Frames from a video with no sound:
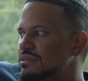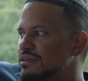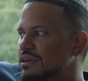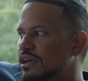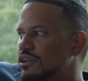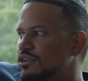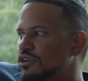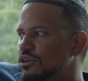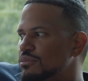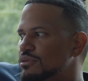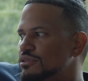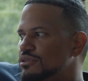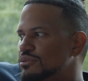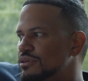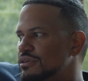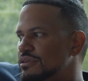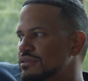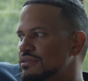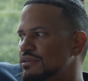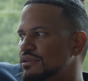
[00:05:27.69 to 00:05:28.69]
Ain't no in
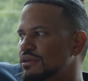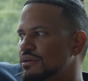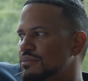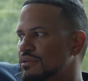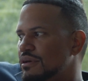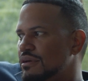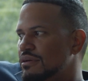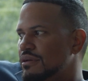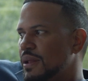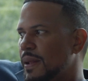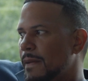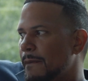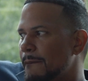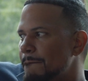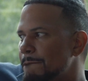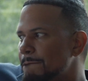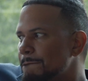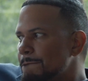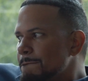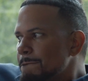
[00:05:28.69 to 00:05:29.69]
between. You know so at
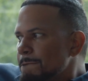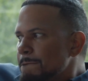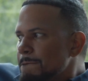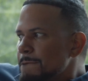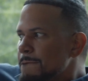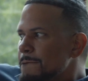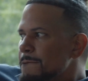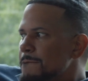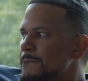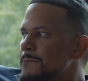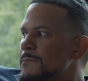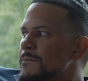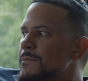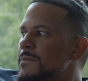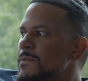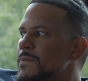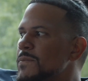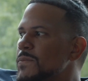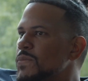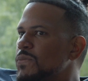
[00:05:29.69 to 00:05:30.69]
some point, you
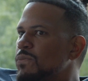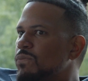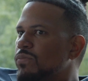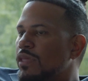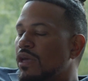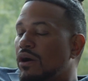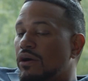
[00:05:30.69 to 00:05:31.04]
have to deal with it.